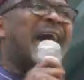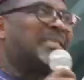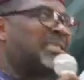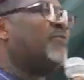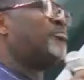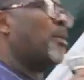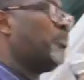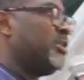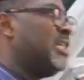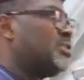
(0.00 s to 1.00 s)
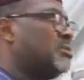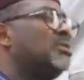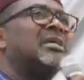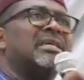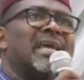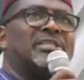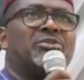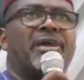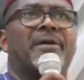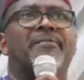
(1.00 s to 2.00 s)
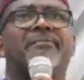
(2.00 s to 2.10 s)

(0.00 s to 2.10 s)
active population in Nigeria.